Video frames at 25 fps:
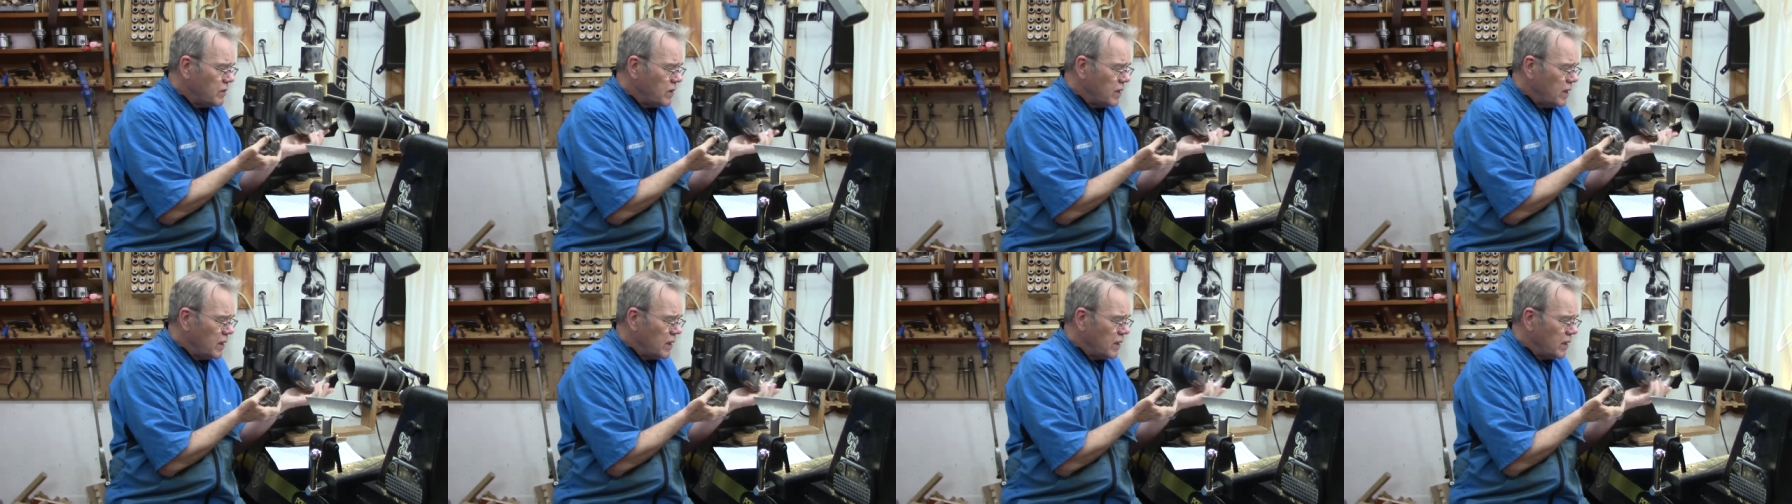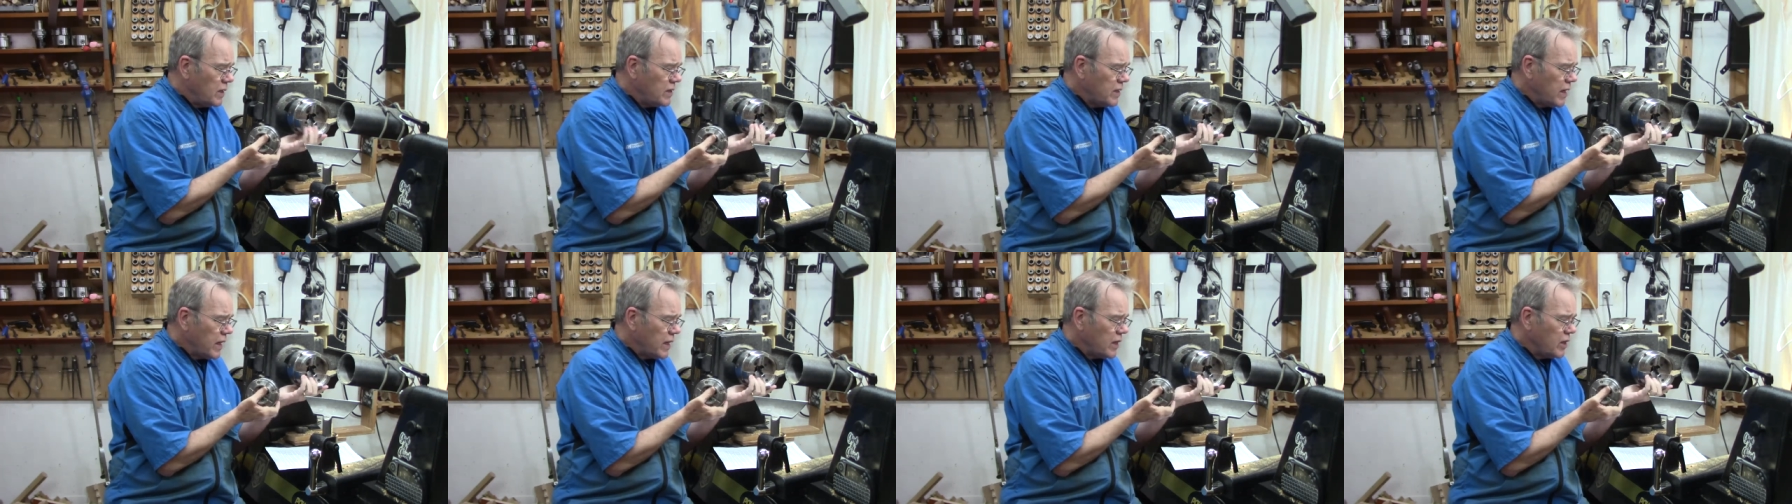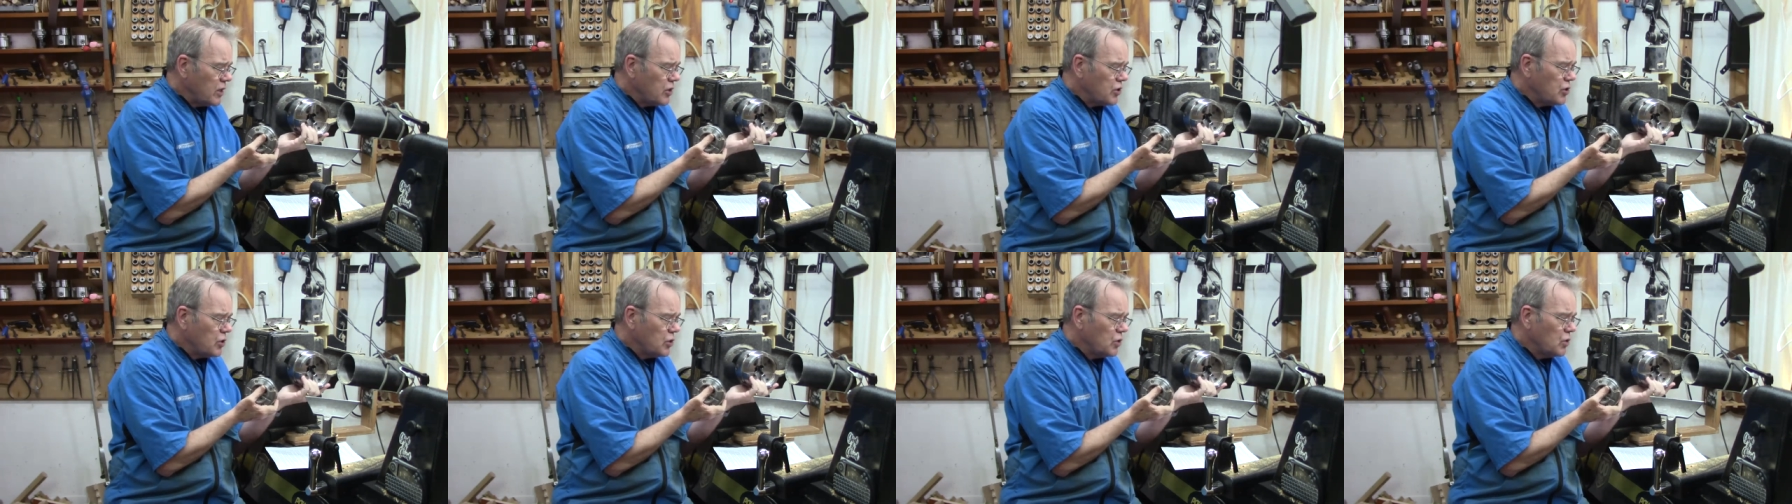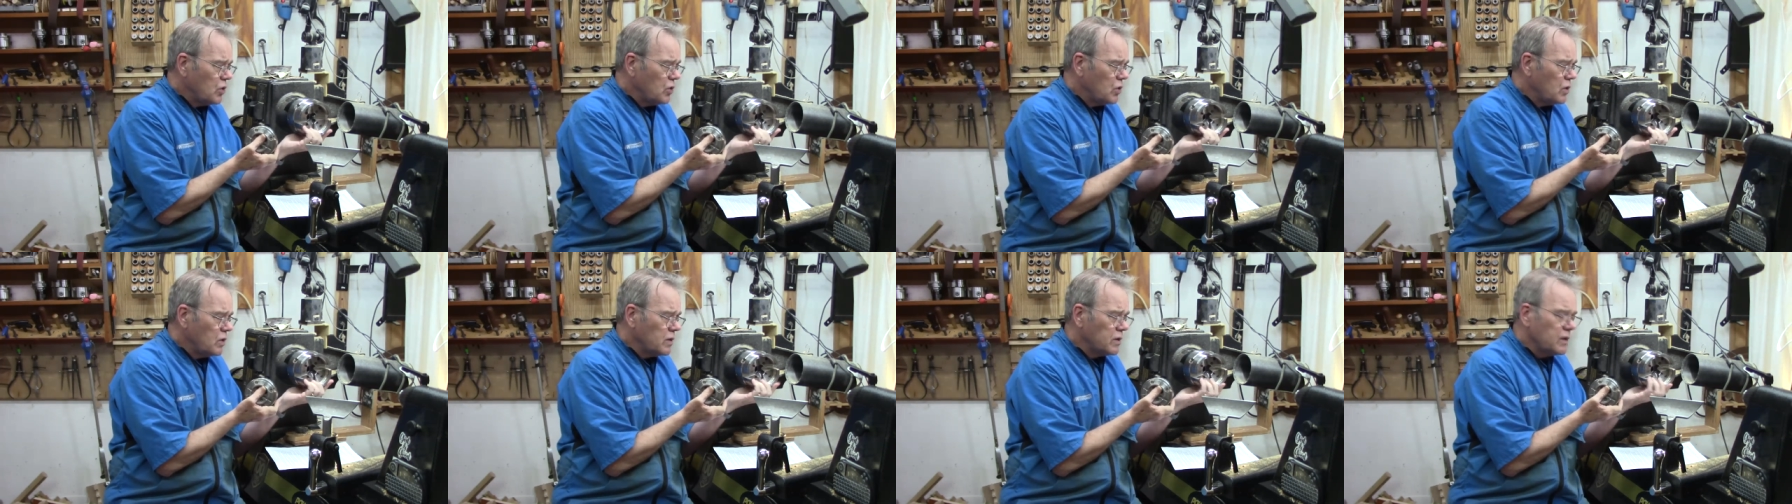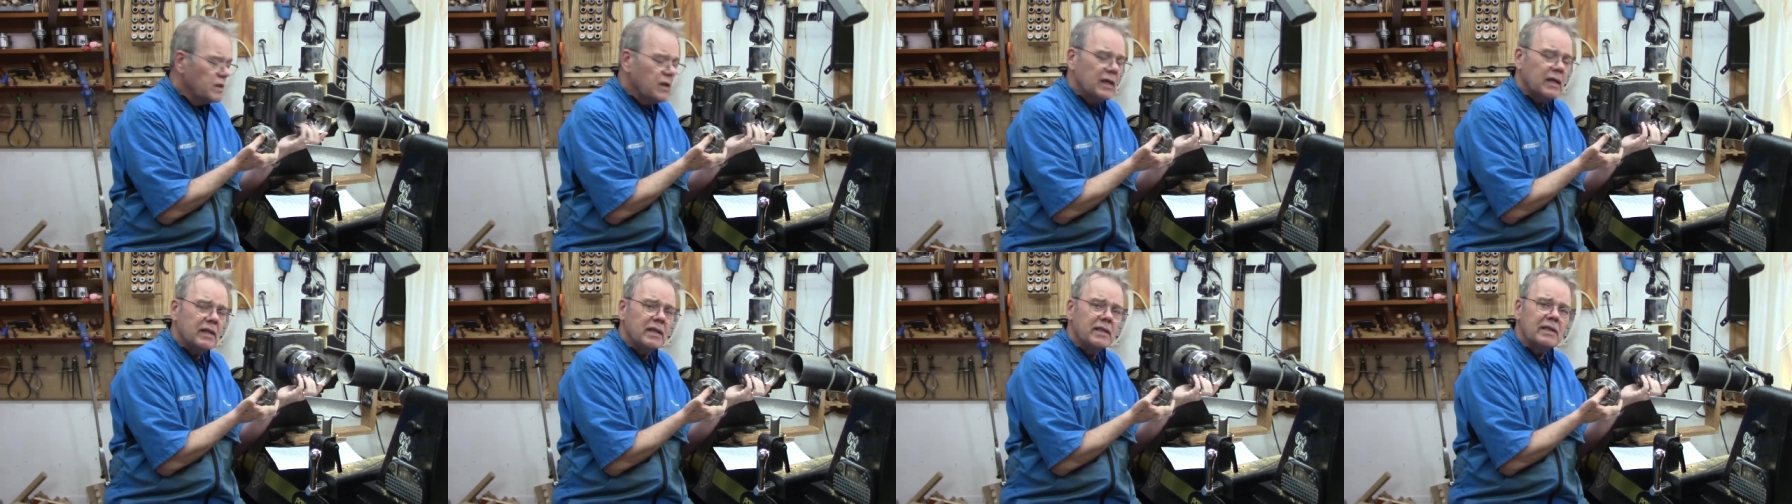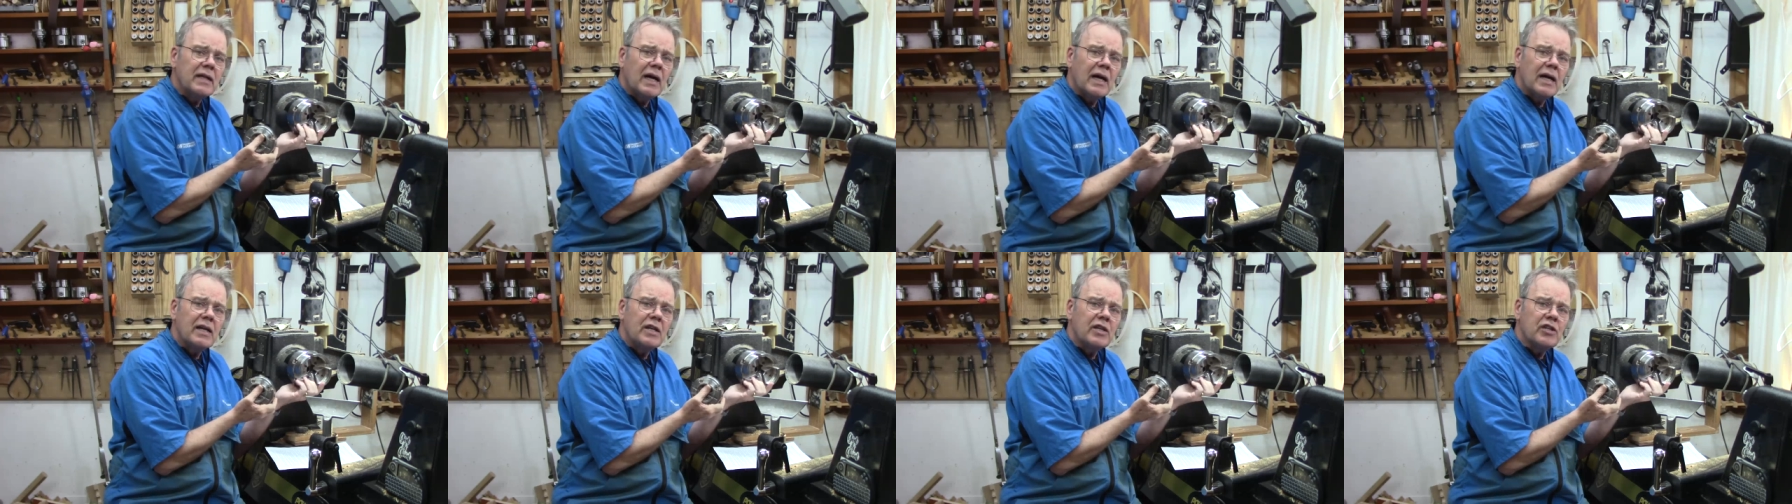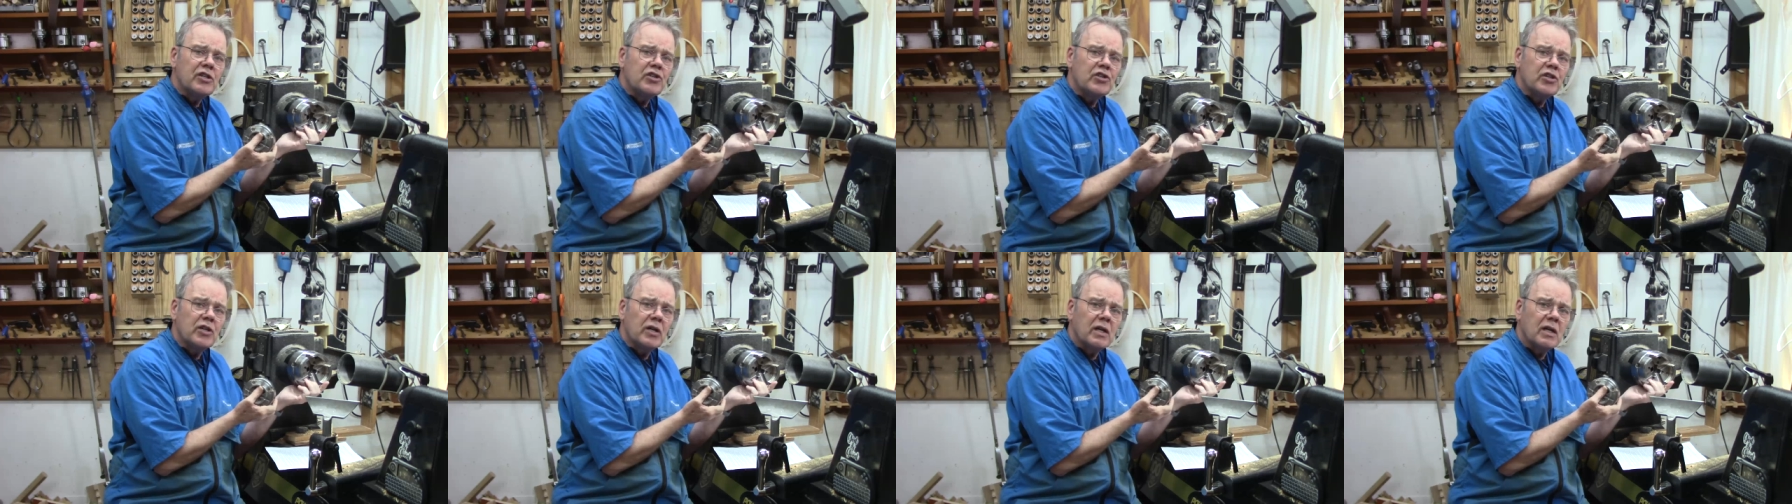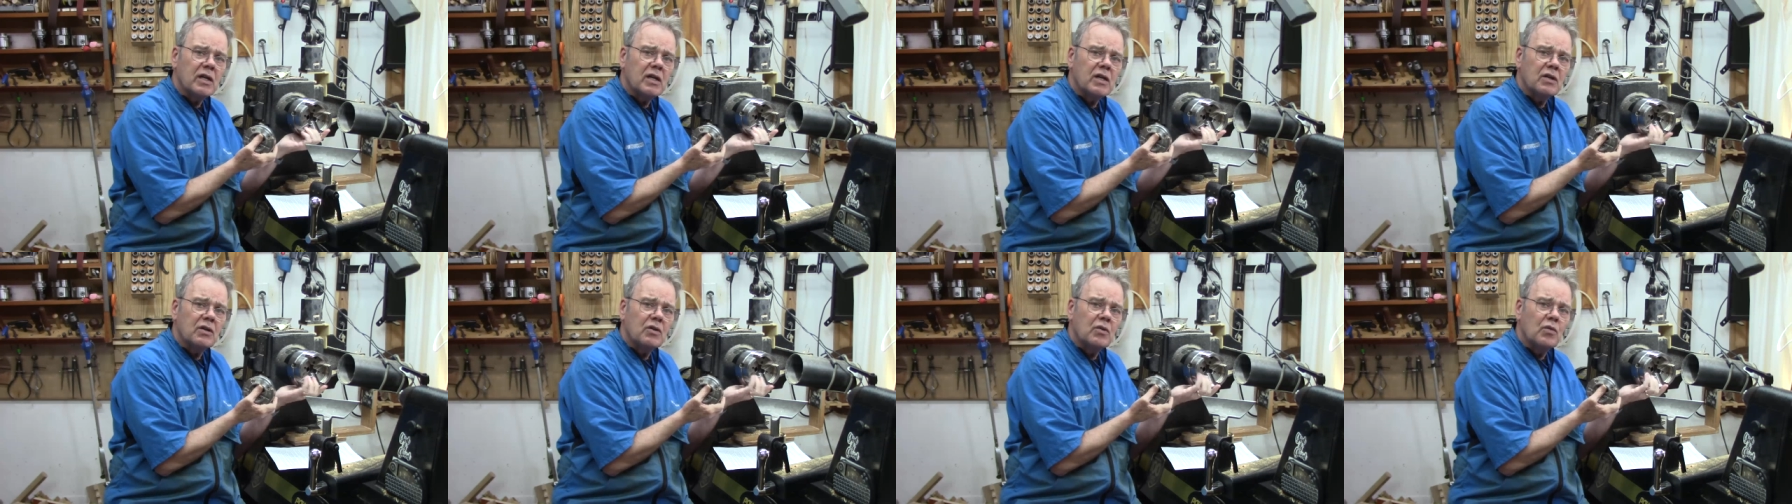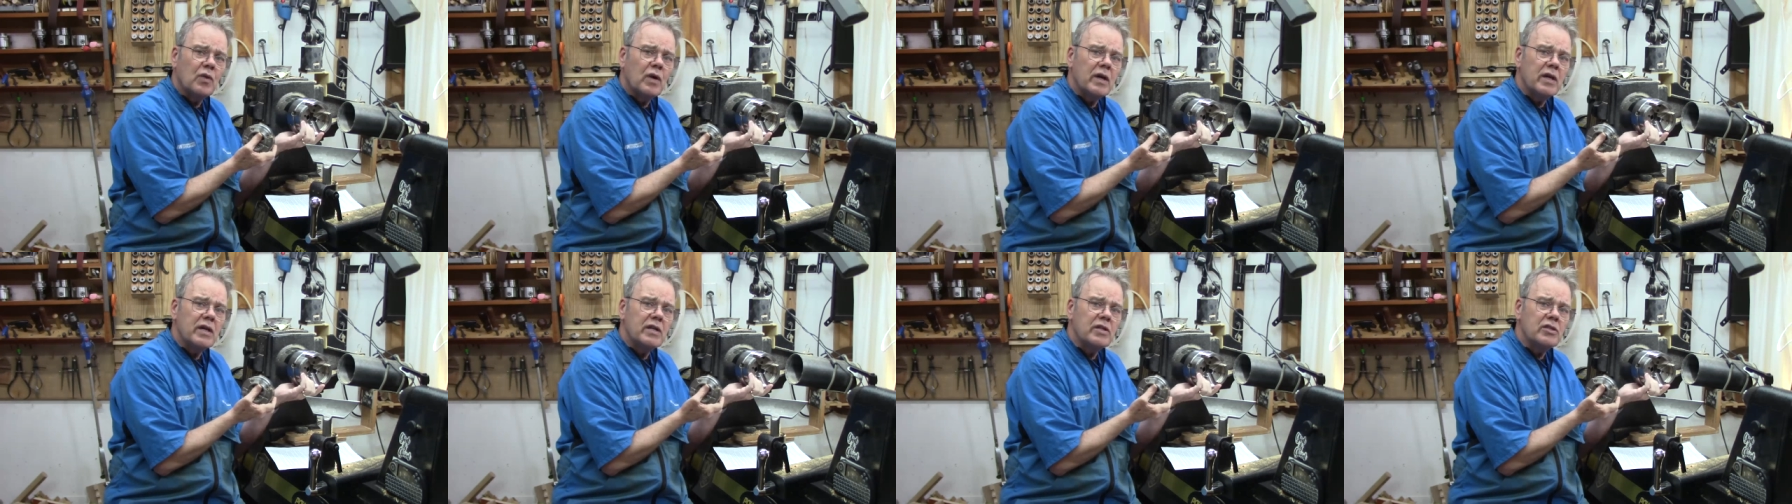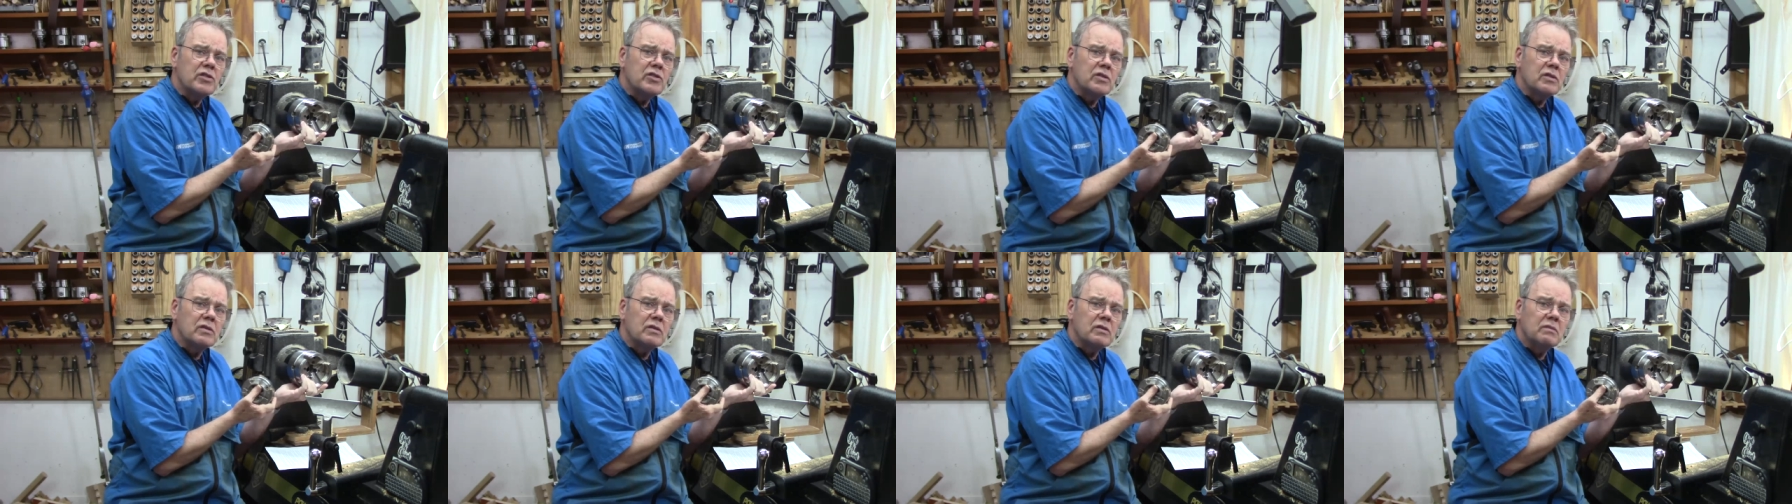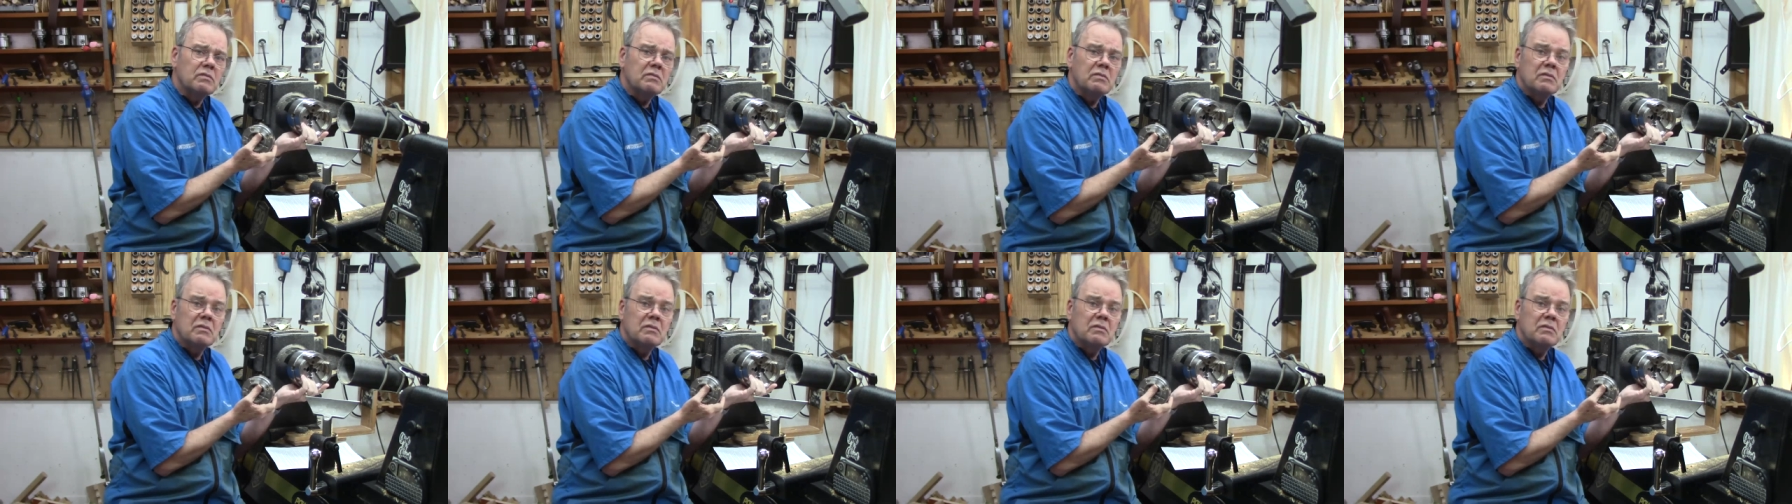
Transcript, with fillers: uh, Teknatool uh, Titan chuck weighs